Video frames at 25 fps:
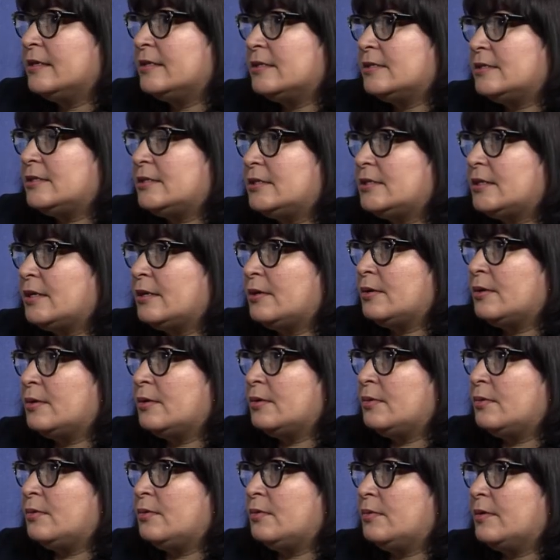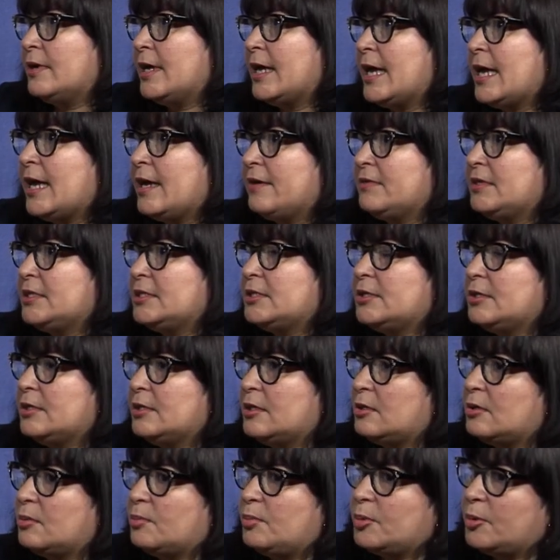So having two
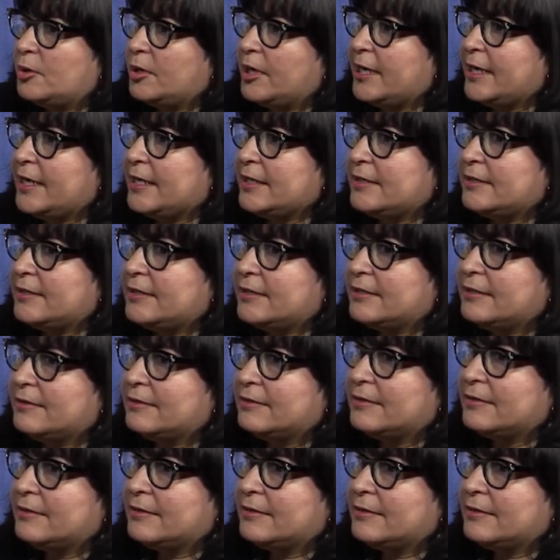little boys